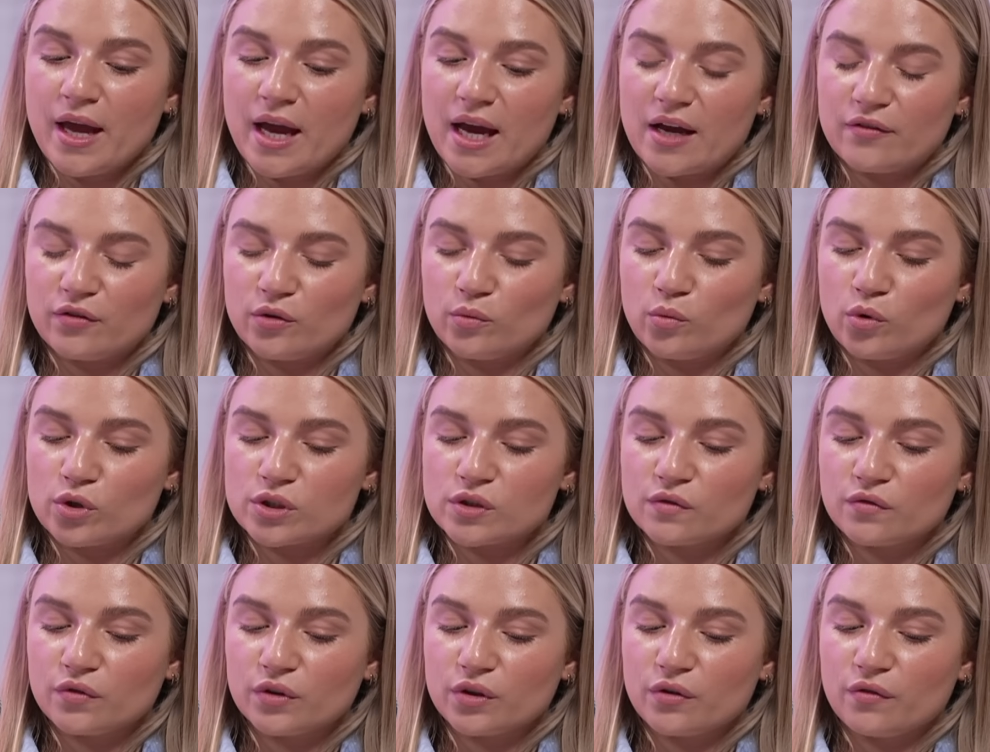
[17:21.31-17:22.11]
If it
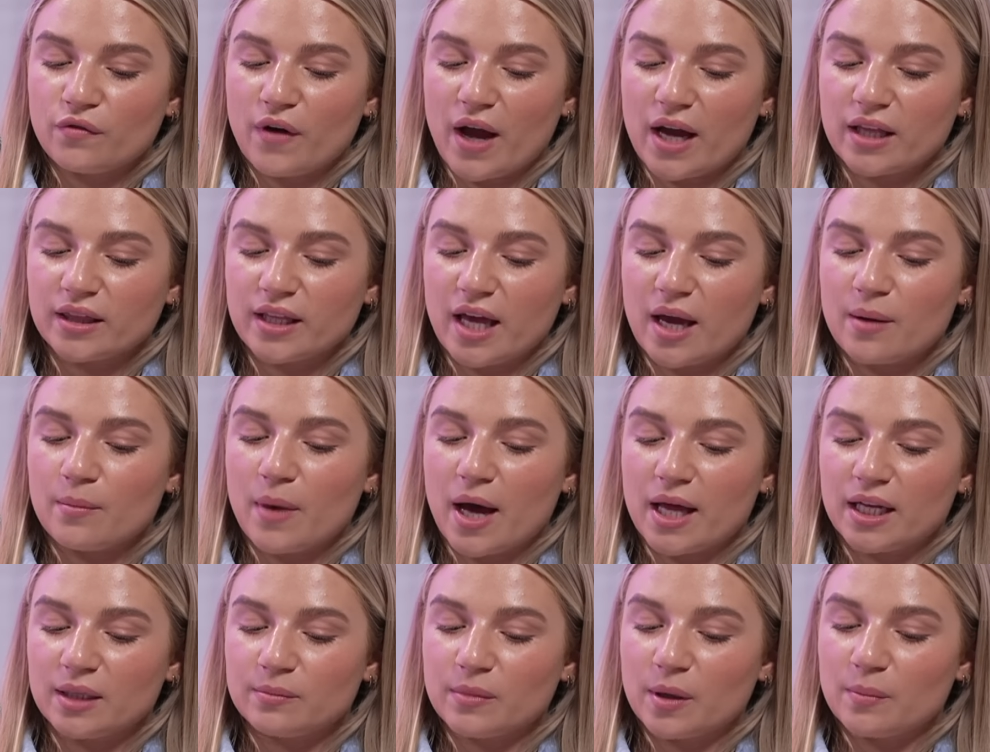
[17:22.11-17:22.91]
wasn't for the fact that I
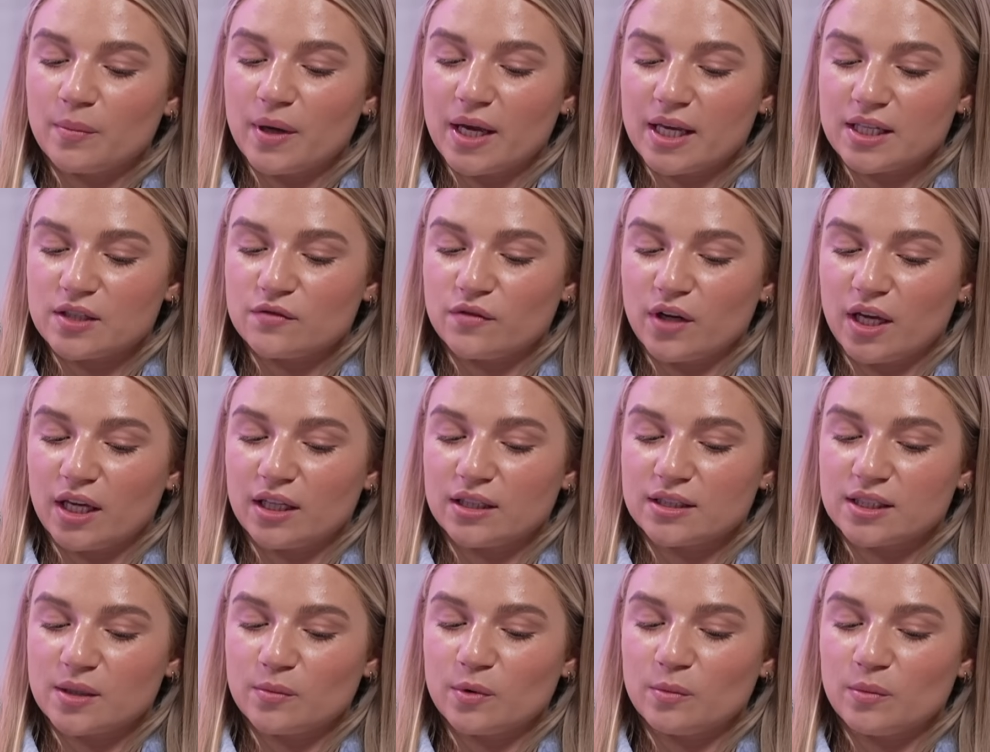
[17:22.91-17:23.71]
married my best
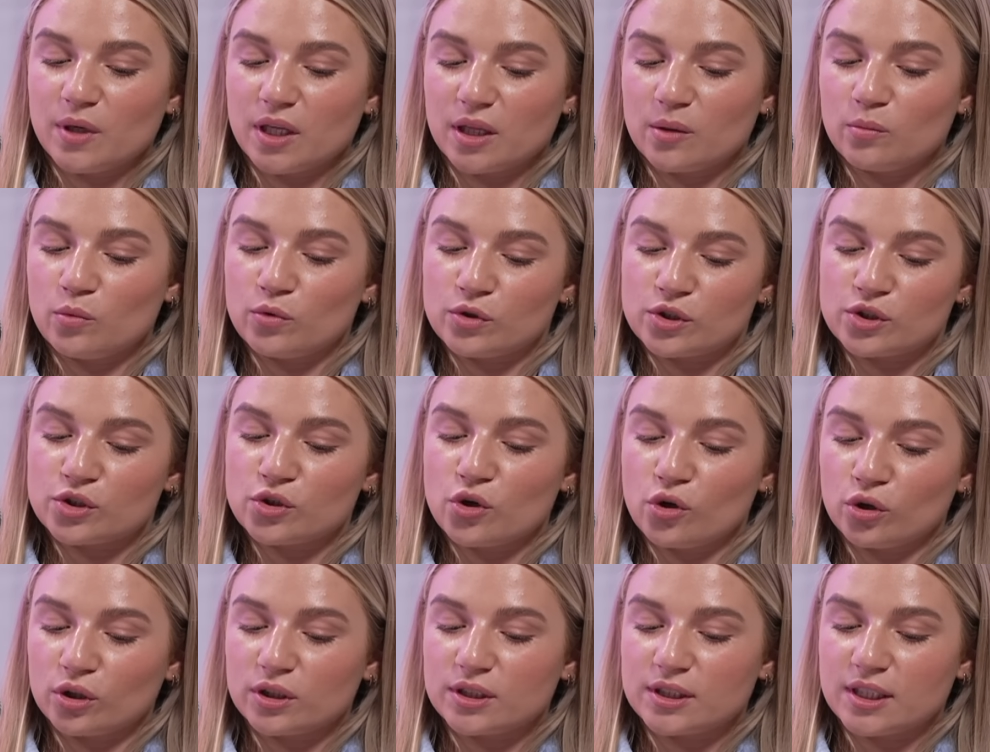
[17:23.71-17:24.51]
friend and we make the most
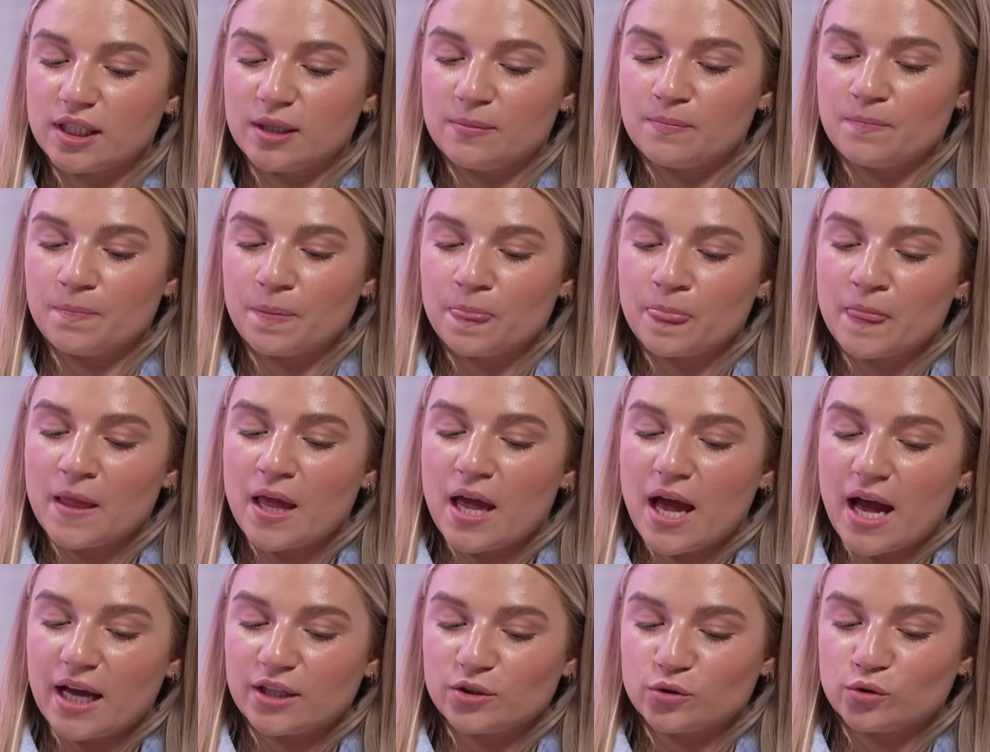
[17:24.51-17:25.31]
solid team,
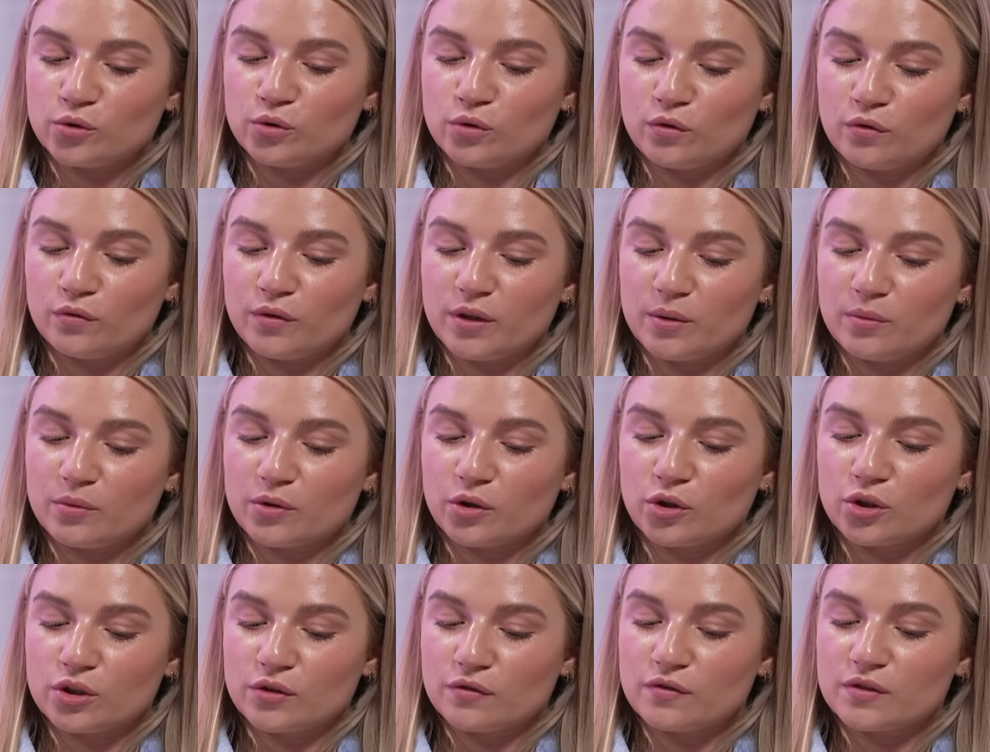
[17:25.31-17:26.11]
I don't know if we
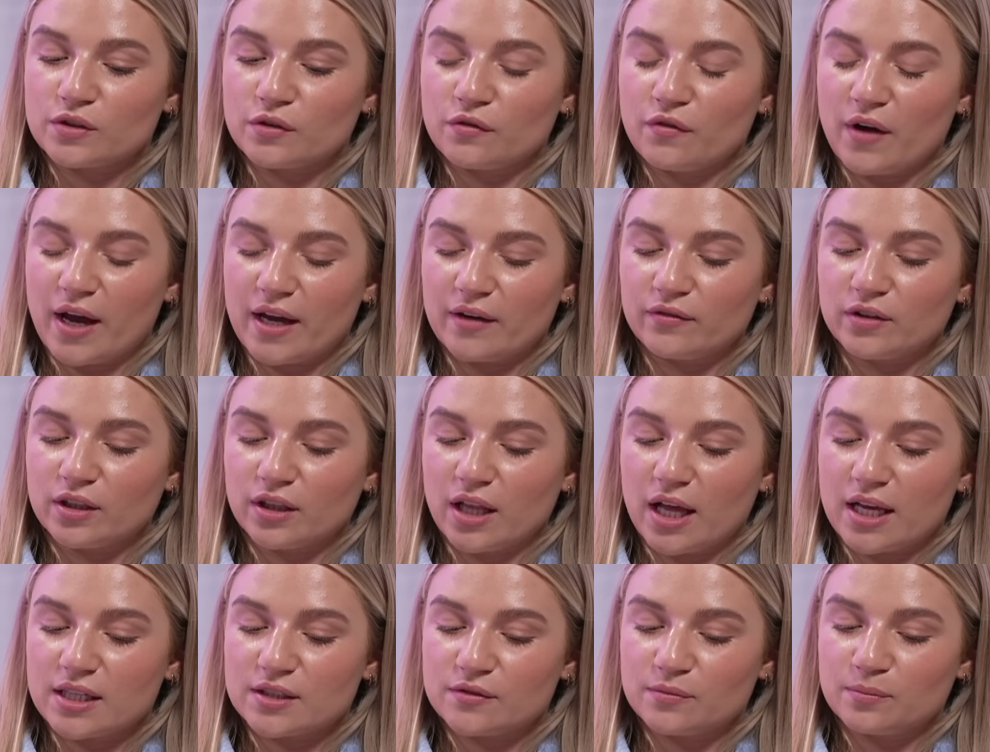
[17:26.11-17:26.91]
could have survived the
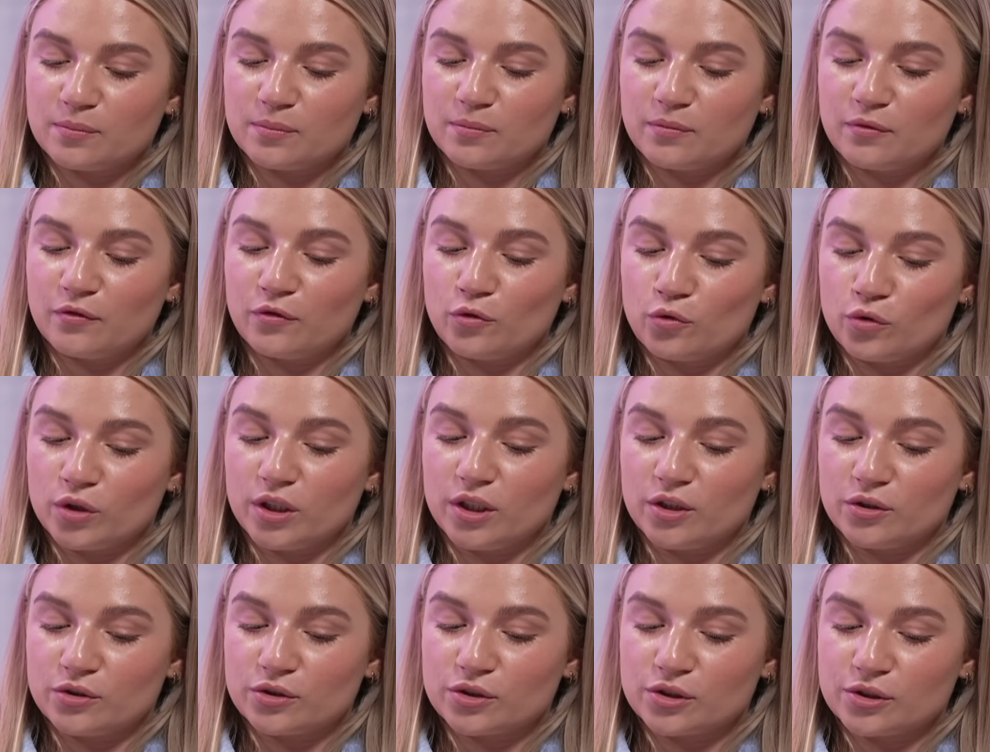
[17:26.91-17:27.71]
last four
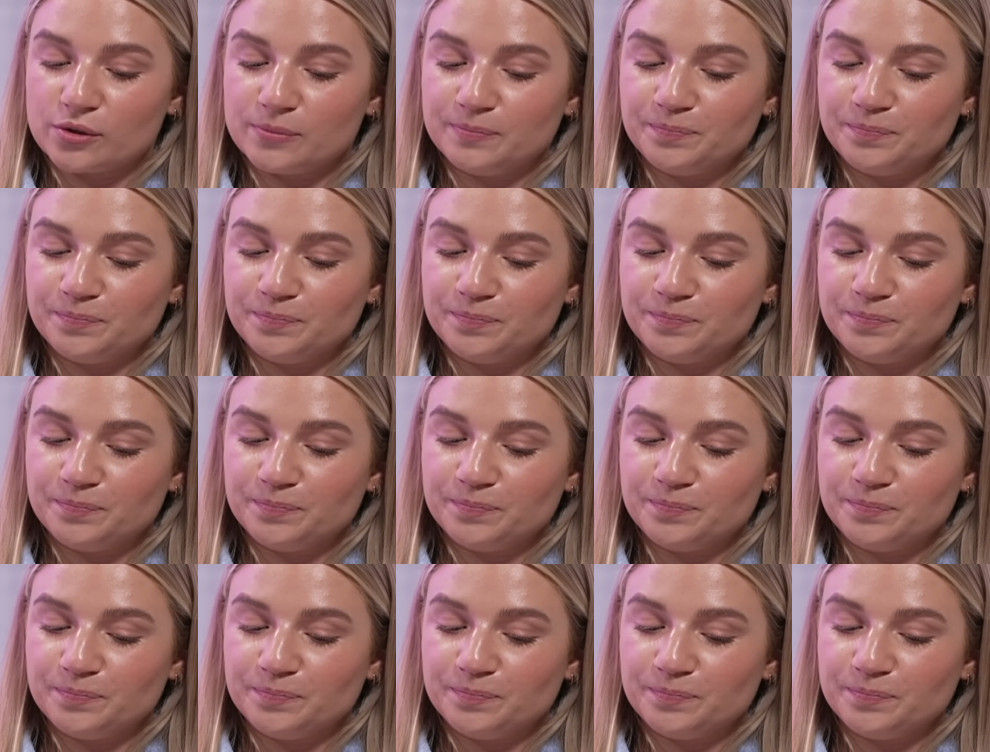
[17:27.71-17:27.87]
years.